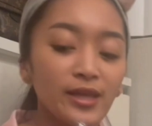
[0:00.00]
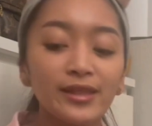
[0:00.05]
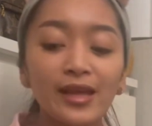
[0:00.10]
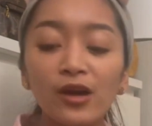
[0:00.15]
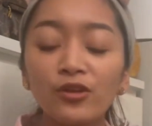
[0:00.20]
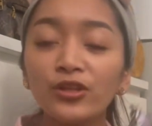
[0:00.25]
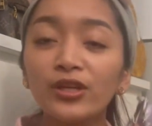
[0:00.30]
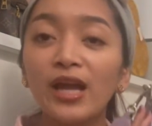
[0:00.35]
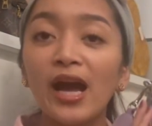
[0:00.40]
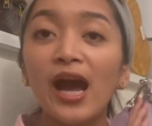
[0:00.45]

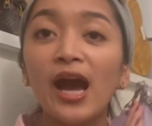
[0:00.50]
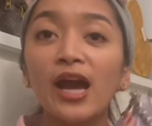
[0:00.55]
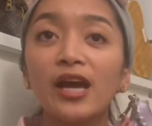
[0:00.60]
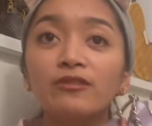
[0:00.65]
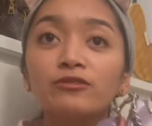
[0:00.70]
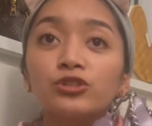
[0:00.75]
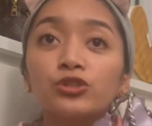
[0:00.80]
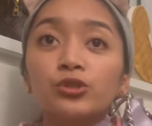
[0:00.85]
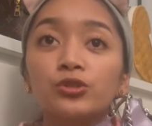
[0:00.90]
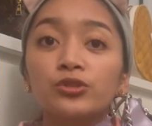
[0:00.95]
now that
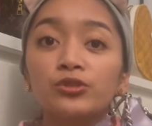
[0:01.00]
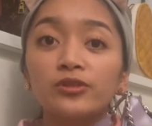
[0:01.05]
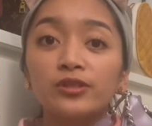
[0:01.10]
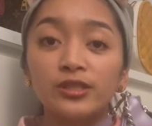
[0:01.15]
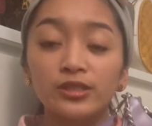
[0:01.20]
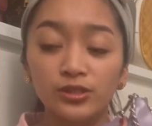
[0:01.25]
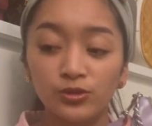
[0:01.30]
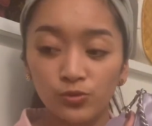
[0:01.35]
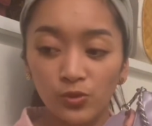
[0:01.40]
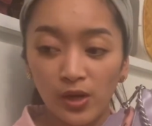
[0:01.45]
I've shown you
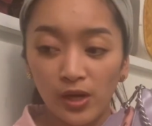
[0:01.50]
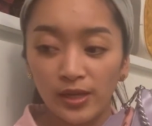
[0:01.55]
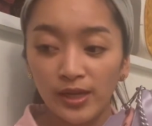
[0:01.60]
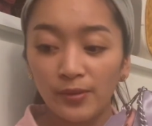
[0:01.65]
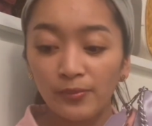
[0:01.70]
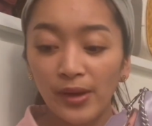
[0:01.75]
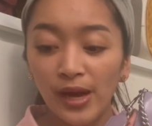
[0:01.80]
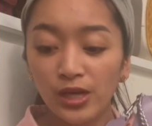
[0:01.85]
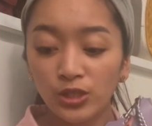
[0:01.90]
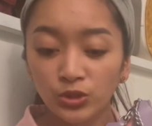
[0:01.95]
this one,
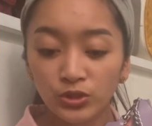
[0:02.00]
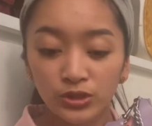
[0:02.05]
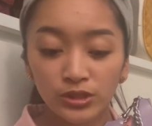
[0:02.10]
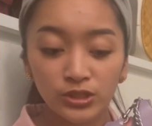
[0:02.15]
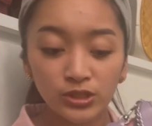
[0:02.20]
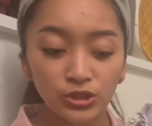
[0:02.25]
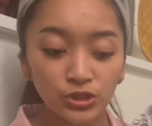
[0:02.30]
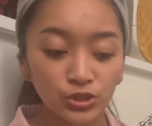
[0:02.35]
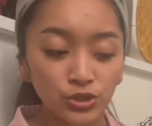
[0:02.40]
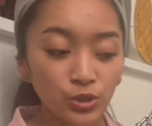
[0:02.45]
I'm actually
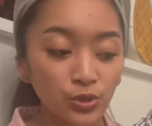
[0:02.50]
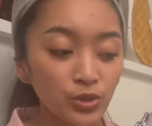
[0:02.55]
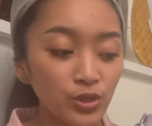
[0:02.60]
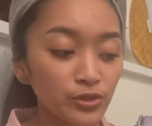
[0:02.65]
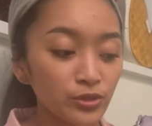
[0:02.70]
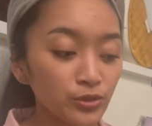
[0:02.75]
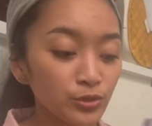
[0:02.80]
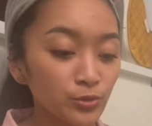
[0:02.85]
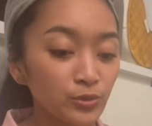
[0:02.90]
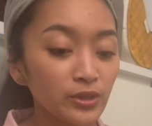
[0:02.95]
going to show you
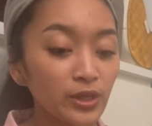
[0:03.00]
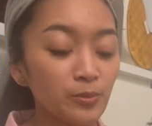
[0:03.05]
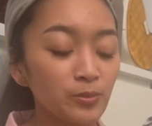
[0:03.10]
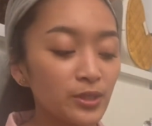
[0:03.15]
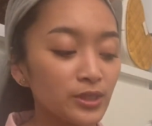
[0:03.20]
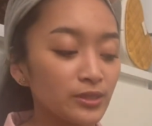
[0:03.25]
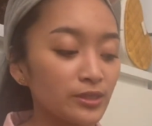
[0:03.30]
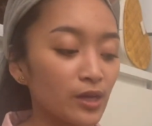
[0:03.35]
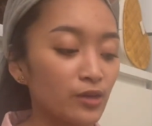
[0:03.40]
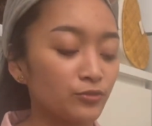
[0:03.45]
another one I
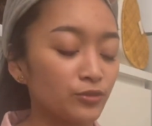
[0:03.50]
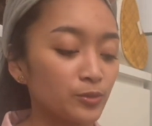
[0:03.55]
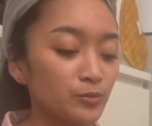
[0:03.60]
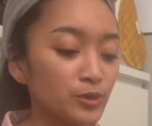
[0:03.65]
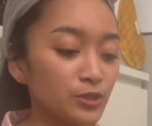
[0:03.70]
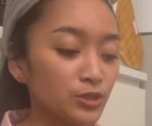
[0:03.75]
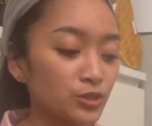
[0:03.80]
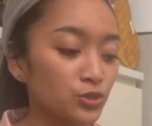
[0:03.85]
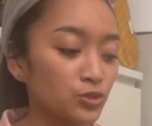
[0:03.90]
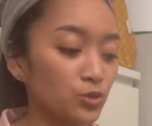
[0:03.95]
picked out from
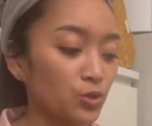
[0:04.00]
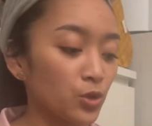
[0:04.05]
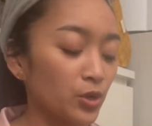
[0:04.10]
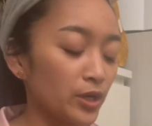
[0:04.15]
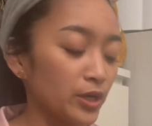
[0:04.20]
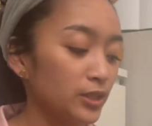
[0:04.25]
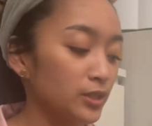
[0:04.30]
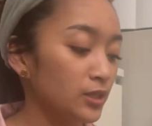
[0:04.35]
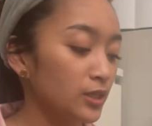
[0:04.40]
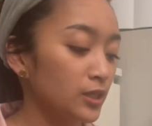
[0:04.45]
the
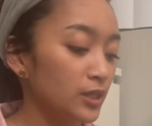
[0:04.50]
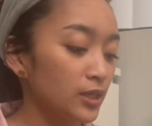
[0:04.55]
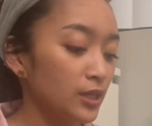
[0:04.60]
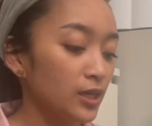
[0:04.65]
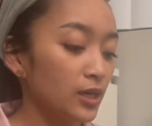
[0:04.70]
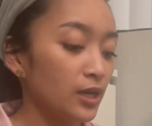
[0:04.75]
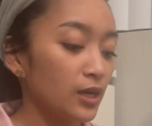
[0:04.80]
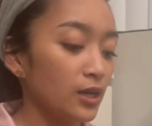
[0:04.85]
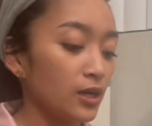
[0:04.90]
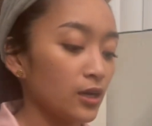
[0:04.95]
store.
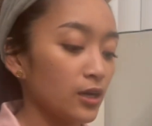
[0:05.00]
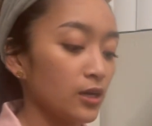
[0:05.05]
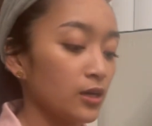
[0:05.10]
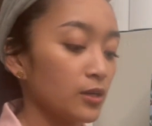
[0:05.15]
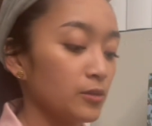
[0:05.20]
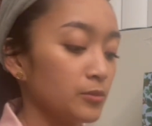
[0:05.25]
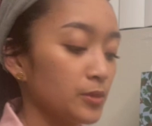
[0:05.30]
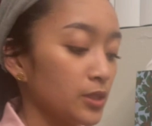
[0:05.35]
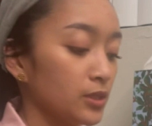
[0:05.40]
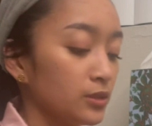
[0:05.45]

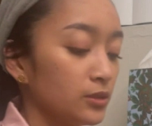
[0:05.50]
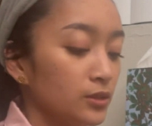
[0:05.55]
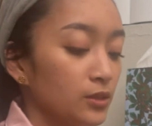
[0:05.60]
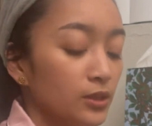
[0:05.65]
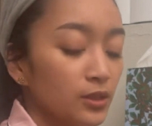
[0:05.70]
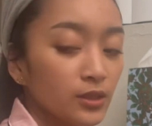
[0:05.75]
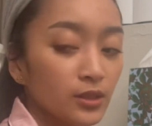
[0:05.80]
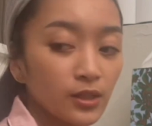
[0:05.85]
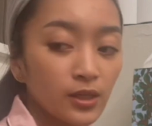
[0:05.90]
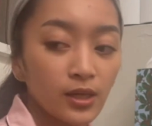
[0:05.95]
Um,
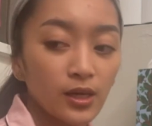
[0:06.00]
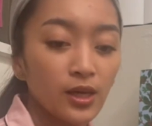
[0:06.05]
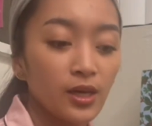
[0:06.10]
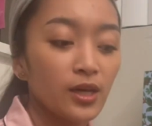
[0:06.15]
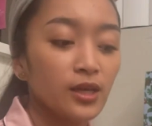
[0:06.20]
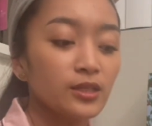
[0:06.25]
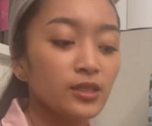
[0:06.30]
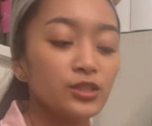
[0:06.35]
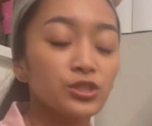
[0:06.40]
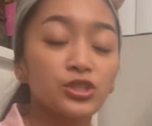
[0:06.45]

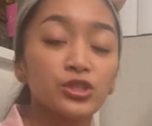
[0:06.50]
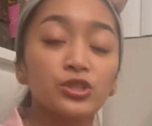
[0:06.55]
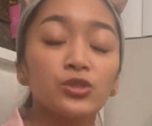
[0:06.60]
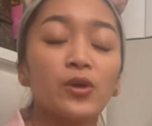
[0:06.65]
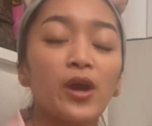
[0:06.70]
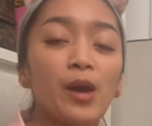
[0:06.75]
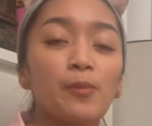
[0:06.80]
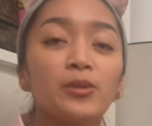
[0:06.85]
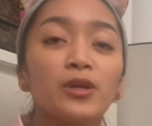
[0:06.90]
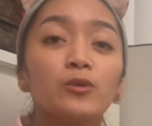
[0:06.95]
it just so
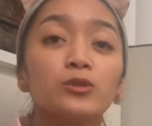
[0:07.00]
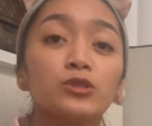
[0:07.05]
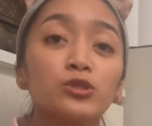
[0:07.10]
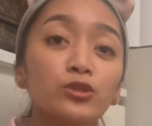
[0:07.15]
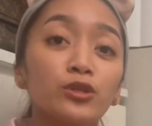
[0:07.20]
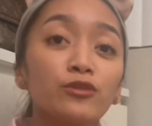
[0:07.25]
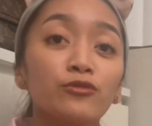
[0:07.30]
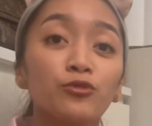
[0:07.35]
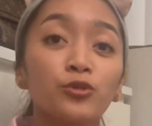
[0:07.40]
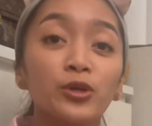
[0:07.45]
happened I was
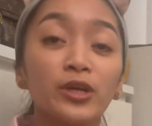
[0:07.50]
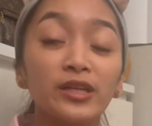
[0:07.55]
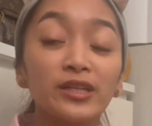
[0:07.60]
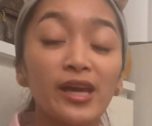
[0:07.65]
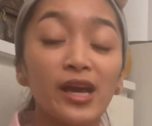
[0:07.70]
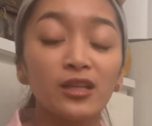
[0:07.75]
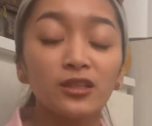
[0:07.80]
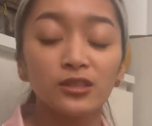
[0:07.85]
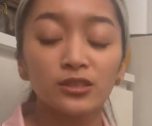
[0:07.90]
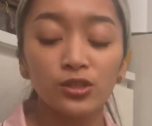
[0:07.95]
looking for an
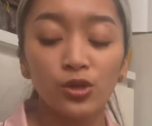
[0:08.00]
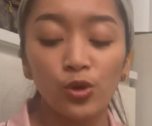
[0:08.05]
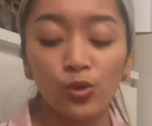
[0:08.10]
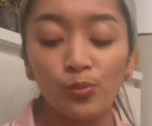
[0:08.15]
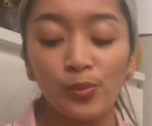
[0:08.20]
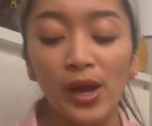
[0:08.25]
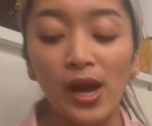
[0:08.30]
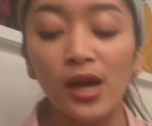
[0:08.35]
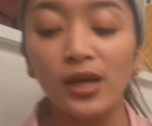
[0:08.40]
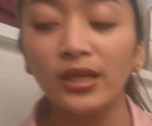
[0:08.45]
Ella tote
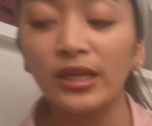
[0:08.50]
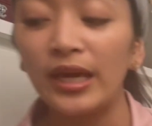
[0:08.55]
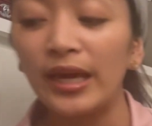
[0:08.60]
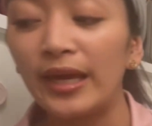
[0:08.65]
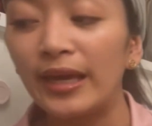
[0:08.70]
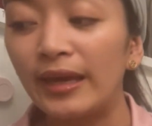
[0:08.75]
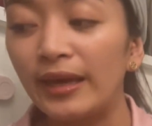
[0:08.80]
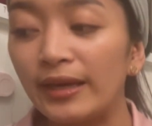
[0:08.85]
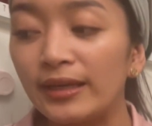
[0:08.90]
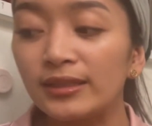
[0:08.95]
bag
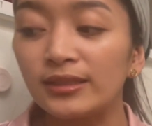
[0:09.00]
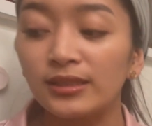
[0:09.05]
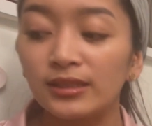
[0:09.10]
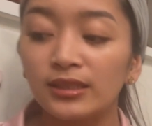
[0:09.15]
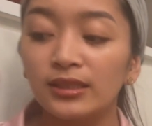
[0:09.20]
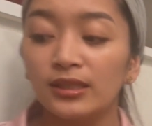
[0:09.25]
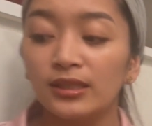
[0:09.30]
and